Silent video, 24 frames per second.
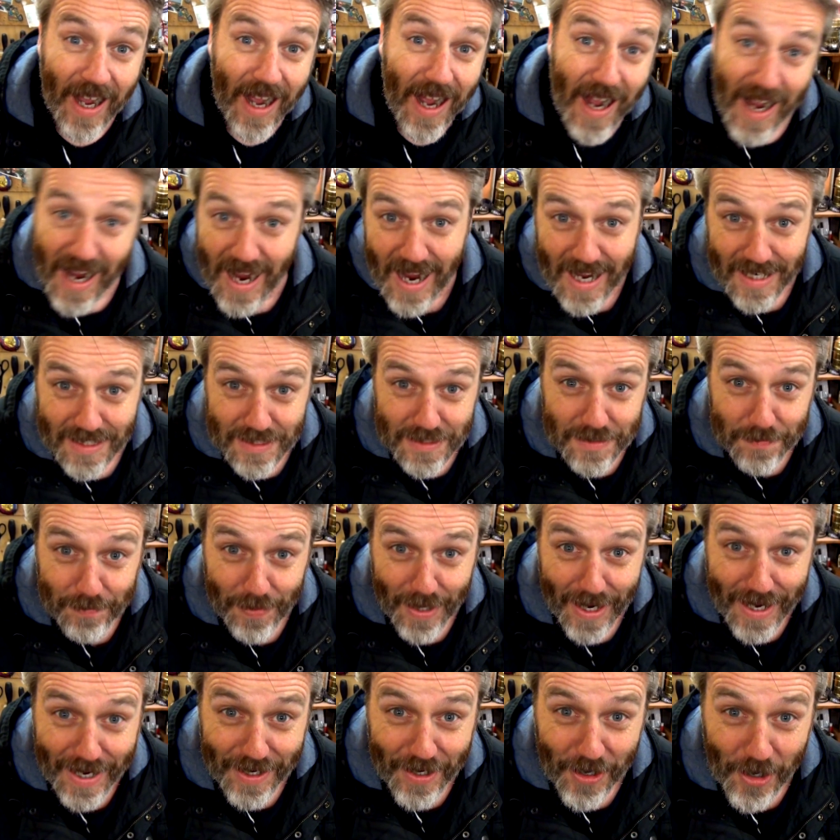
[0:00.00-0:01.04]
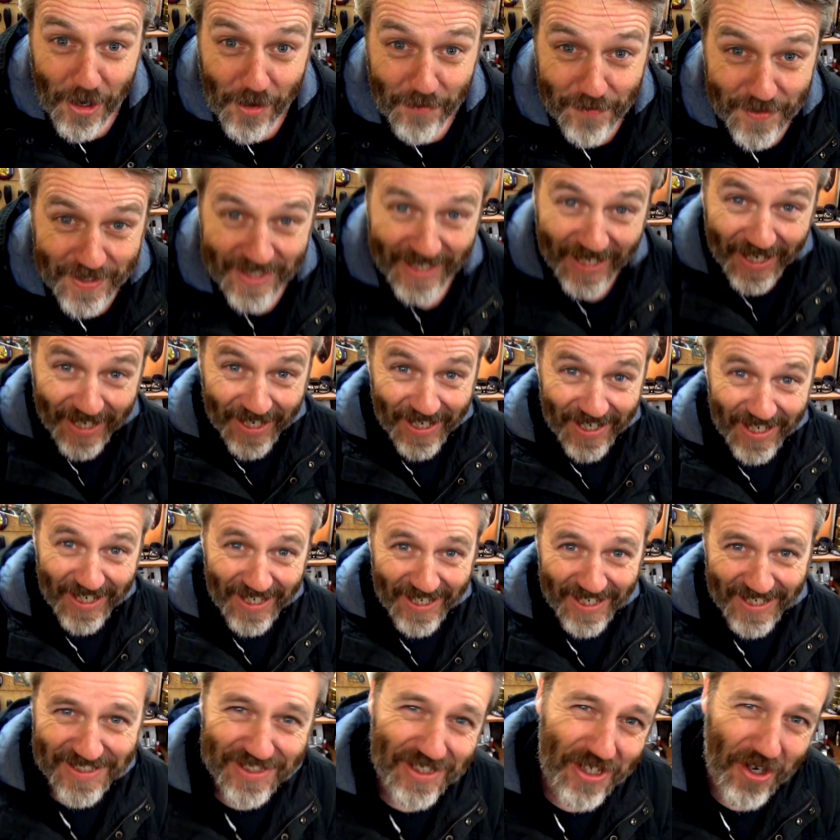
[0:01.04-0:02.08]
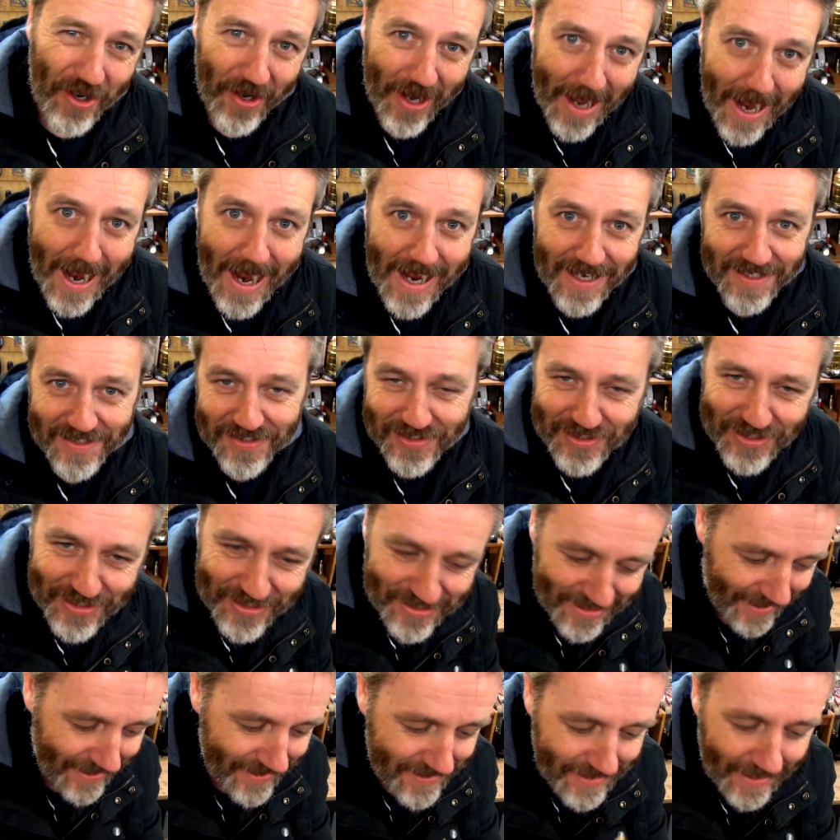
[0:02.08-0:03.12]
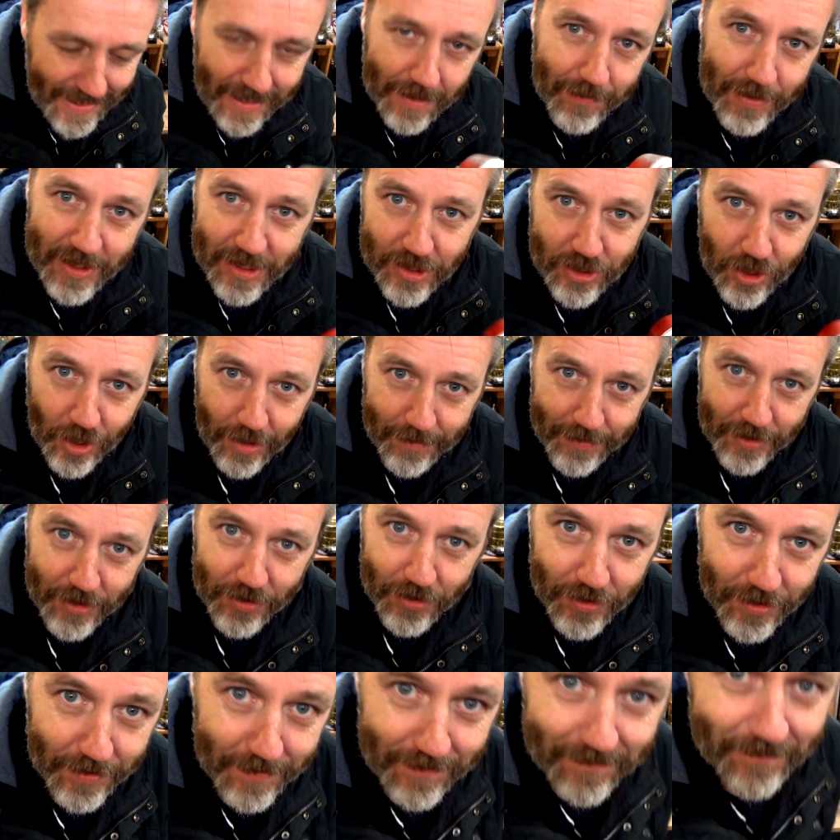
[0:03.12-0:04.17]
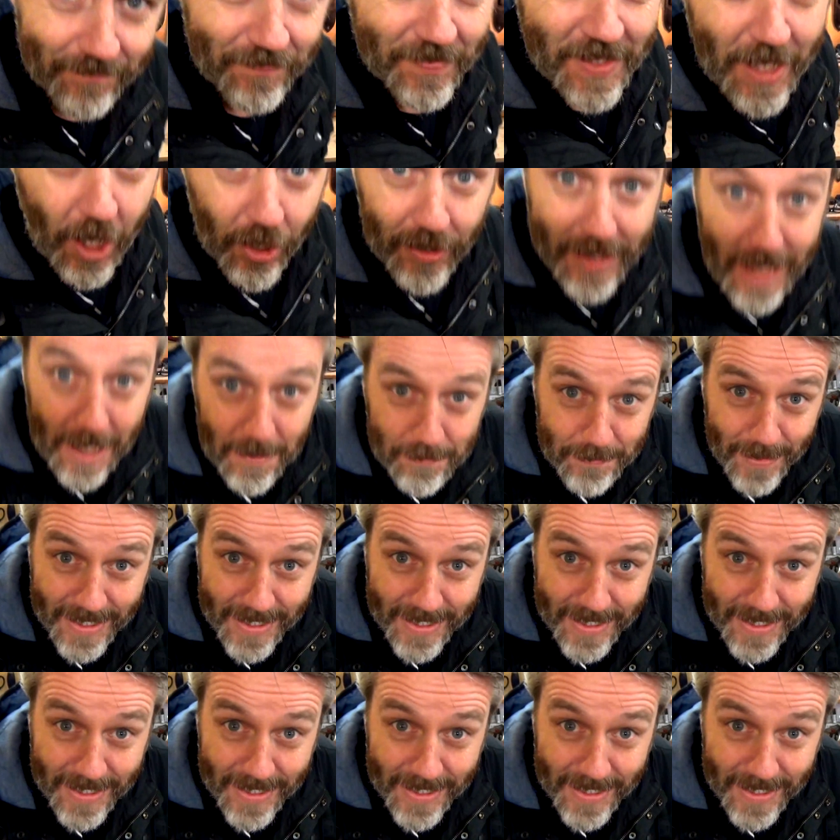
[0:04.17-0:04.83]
hardest part of it. It's not hard, it's just going to take a bit of time to do it. I'll come